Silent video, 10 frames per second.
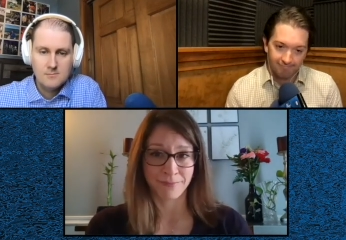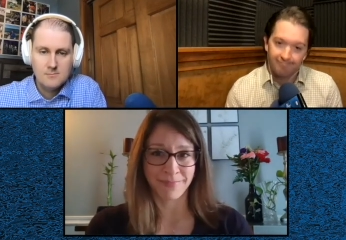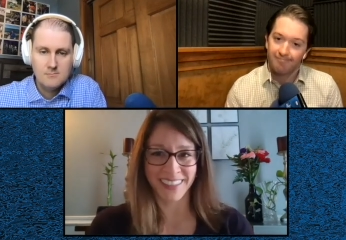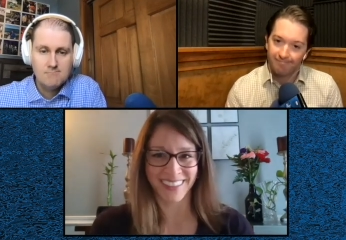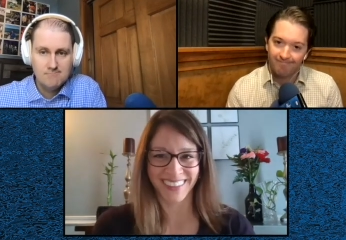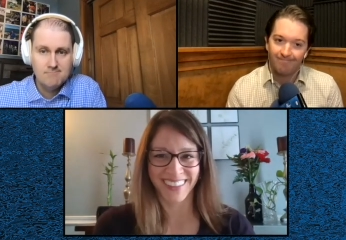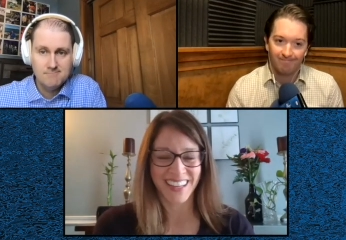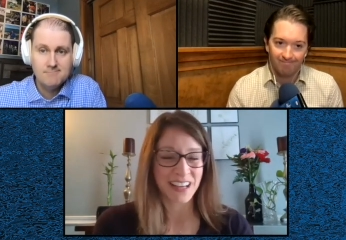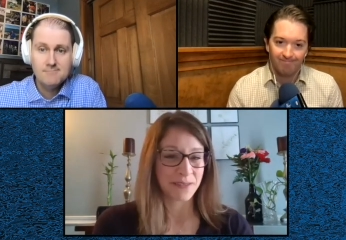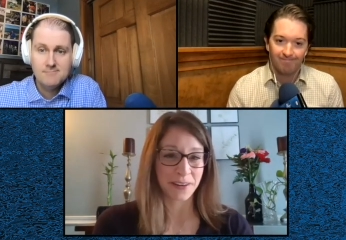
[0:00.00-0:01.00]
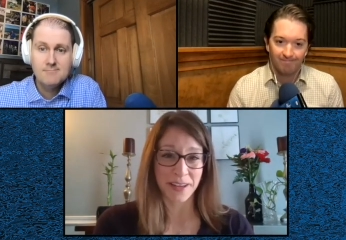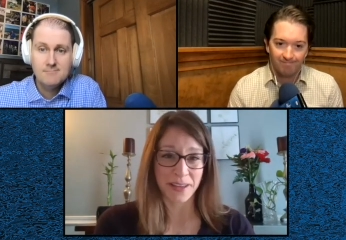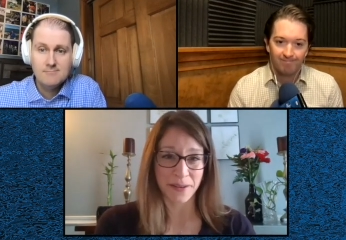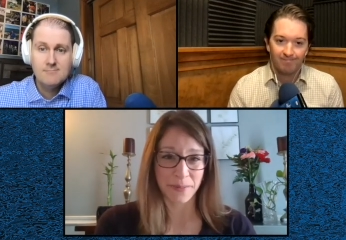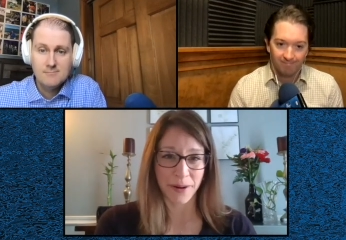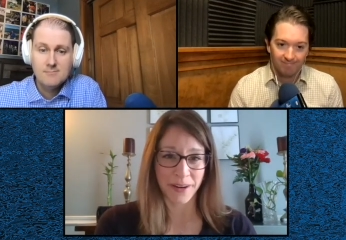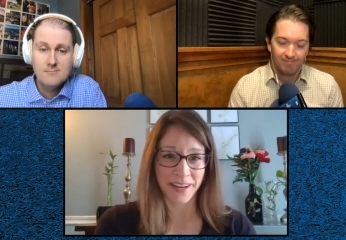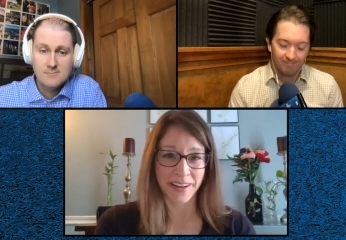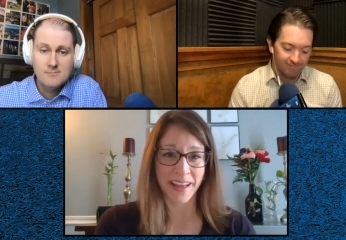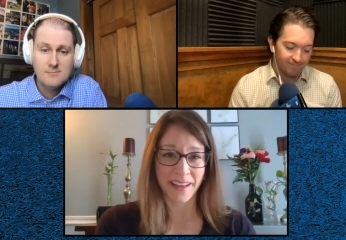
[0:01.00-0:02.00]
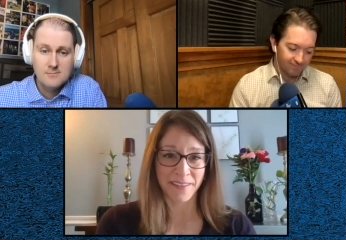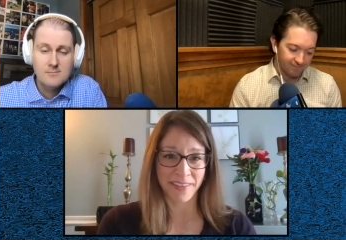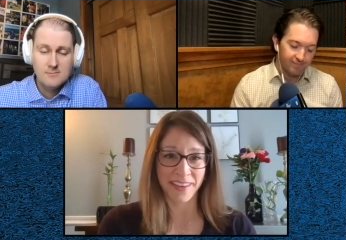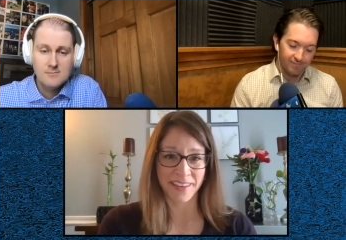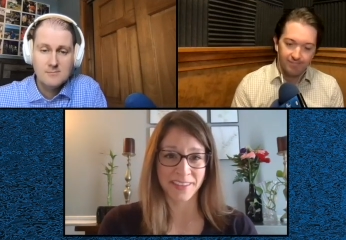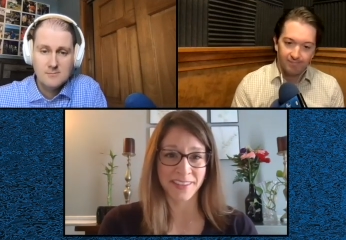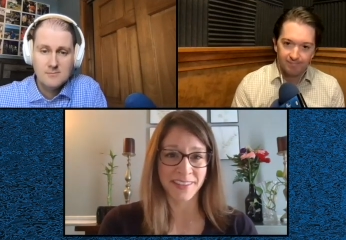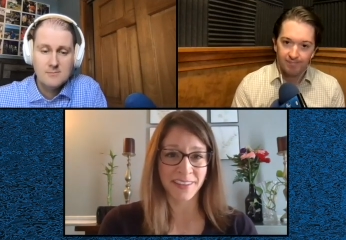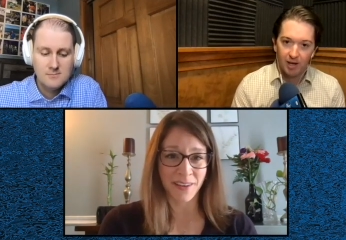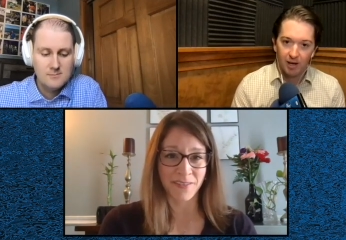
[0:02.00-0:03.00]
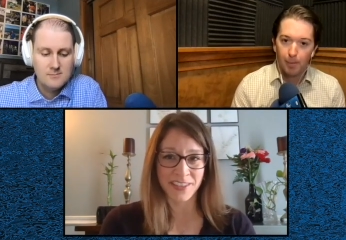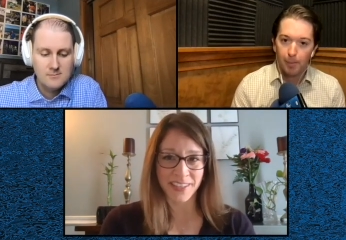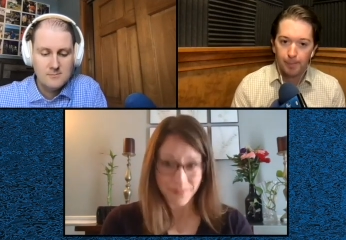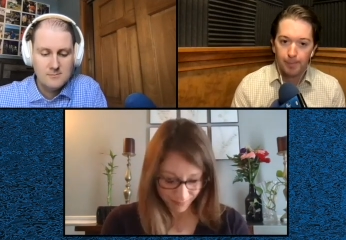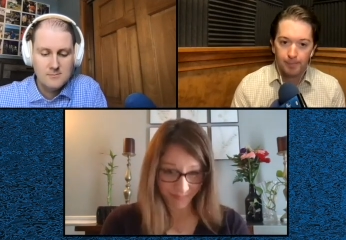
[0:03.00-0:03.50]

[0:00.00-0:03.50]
Speaker 1: mm-hmm. for either party to have this conversation. Yeah.